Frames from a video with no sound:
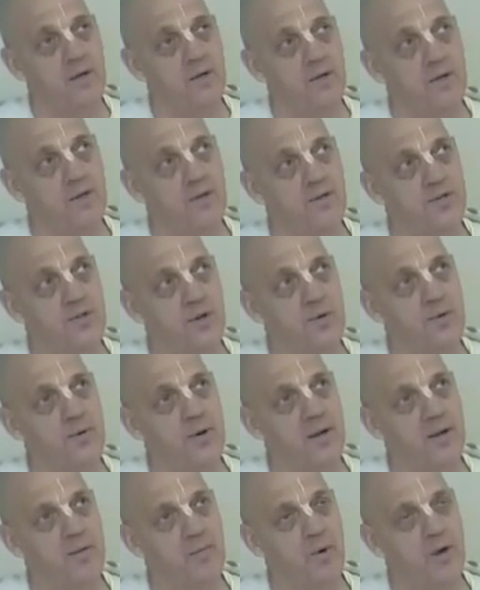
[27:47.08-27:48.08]
so,
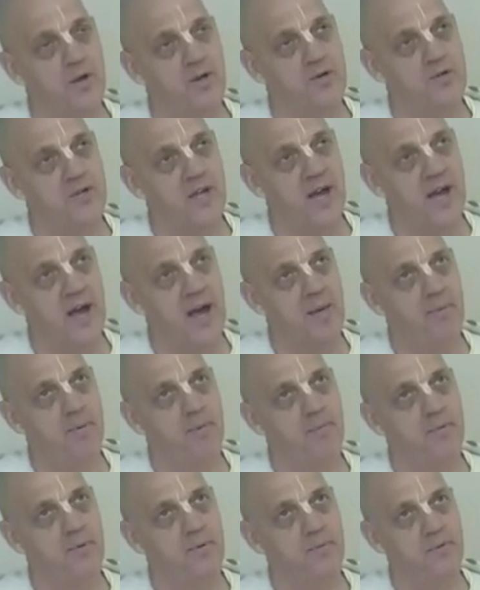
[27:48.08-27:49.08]
and what used to
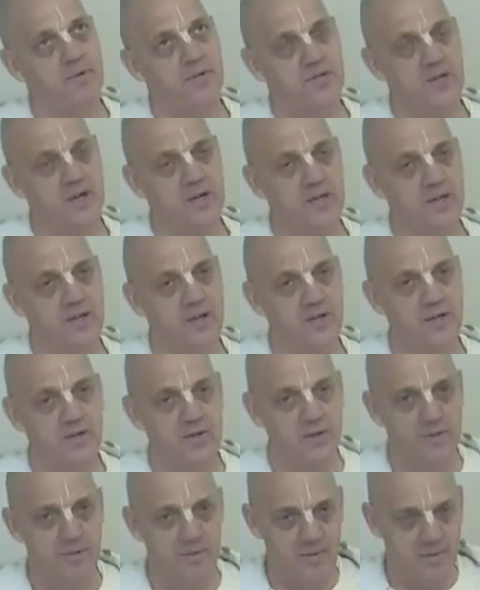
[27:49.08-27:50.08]
happen was like
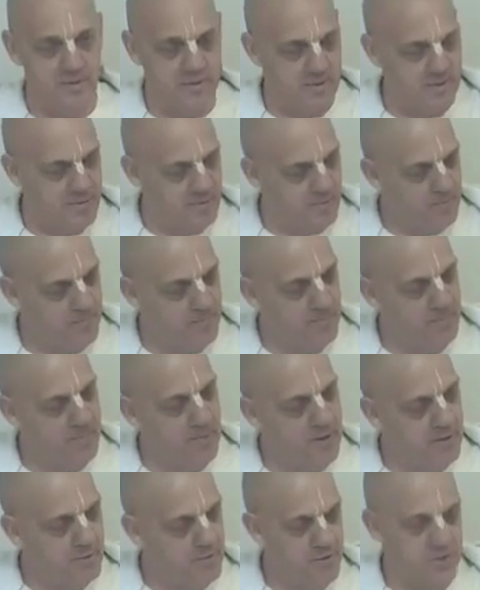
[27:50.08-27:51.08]
the
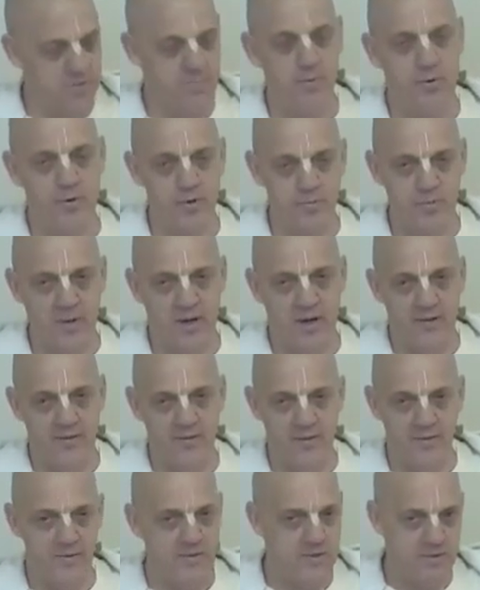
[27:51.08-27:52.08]
mother would just pour a bath,
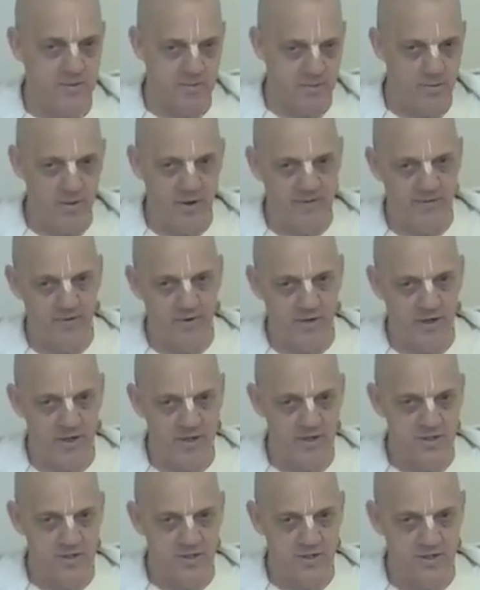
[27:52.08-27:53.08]
and there was quite a few
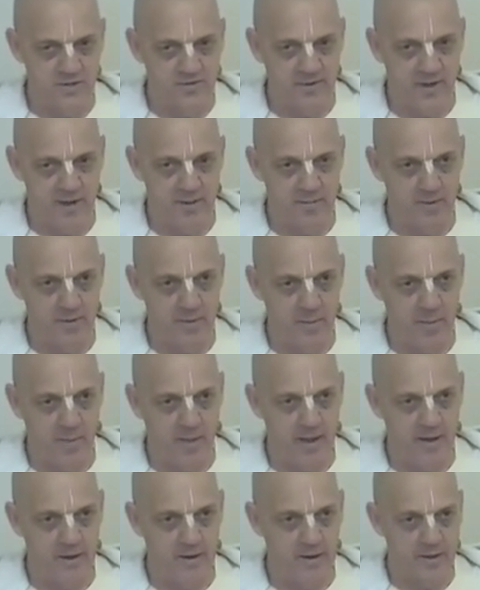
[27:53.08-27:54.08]
kids in his family,
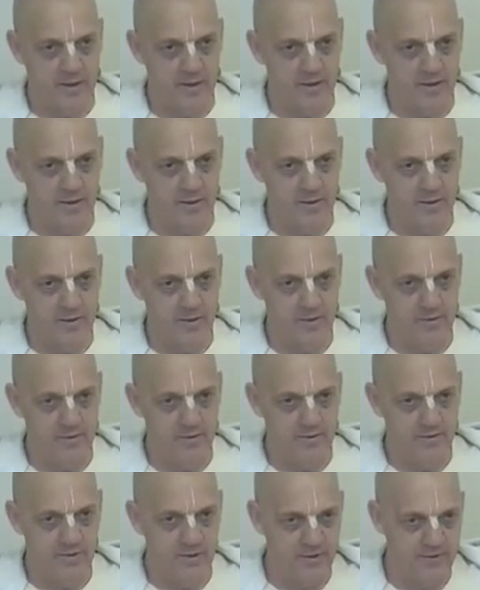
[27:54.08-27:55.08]
and
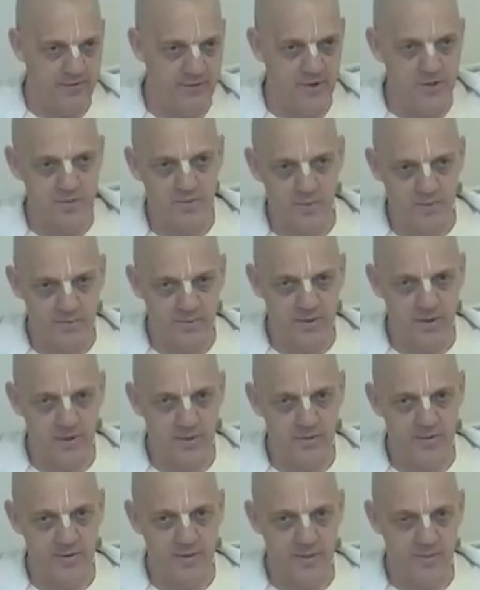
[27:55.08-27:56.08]
so the first one would
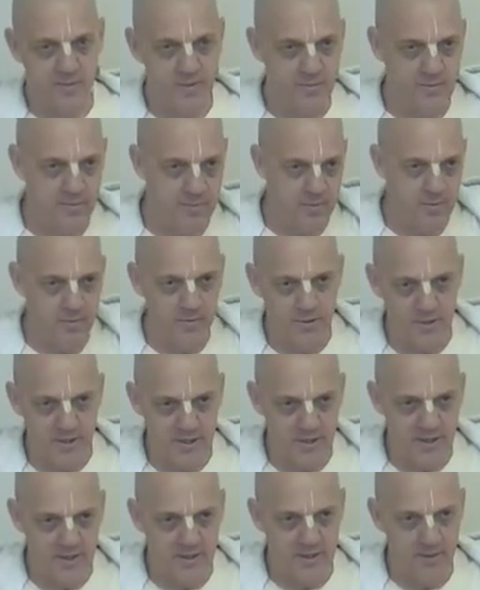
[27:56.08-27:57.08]
go, then they put a bit more water to
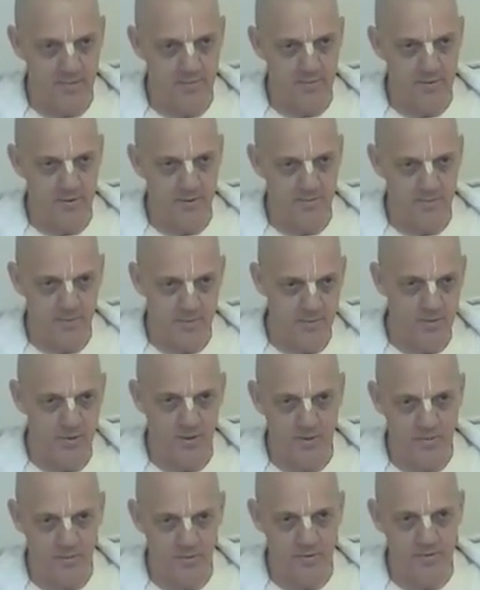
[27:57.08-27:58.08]
heat it up, a bit more
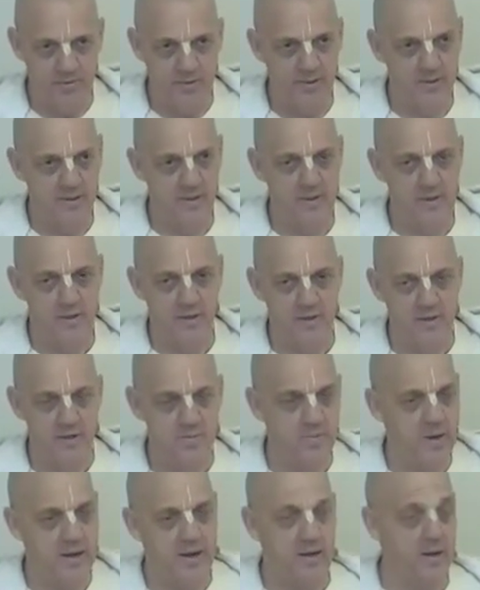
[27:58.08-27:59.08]
hot water in.
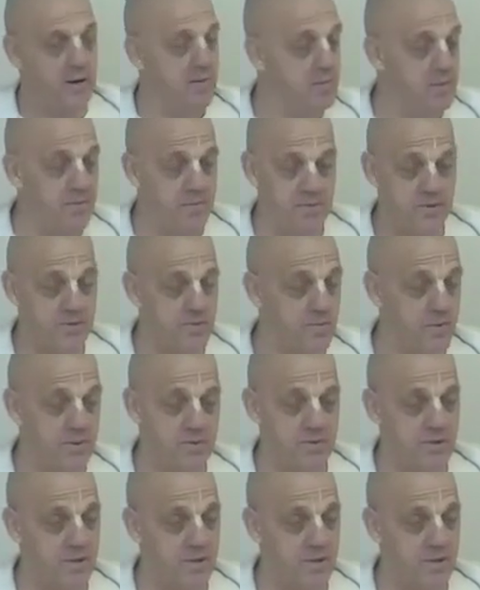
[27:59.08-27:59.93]
Because I remember what it was like